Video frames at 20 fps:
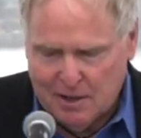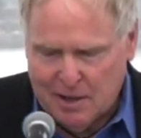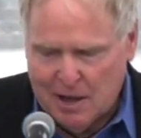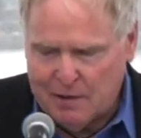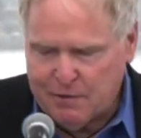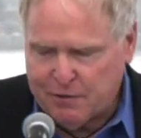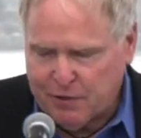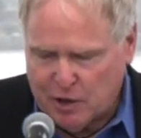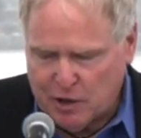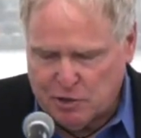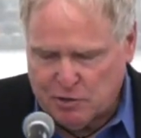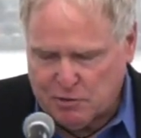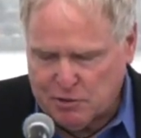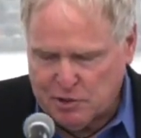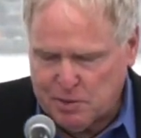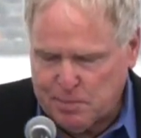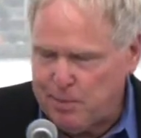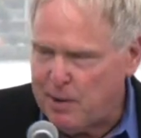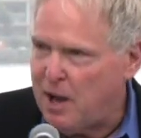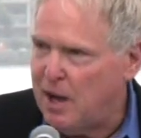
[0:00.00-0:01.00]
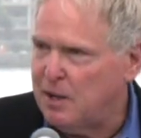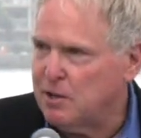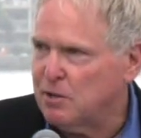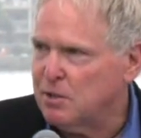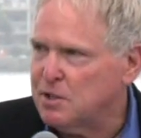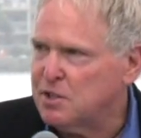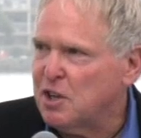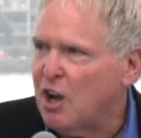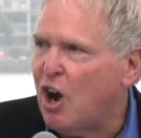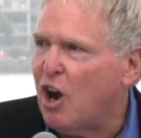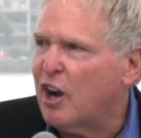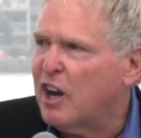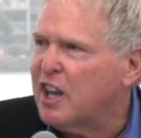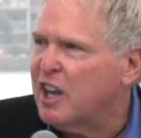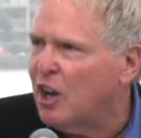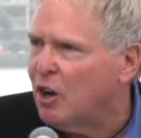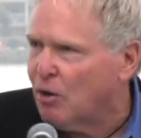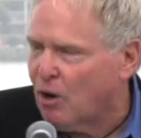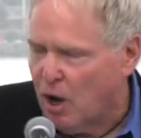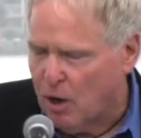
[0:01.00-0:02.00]
and first responders, our
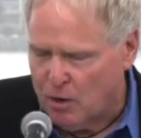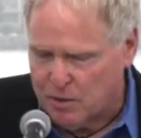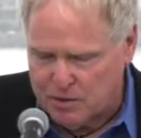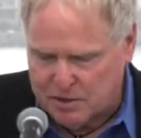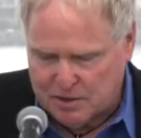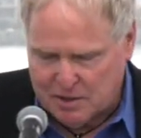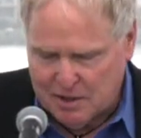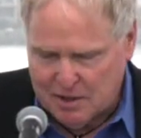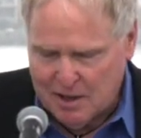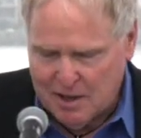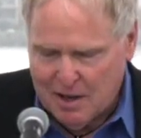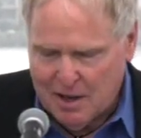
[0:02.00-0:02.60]
heroes.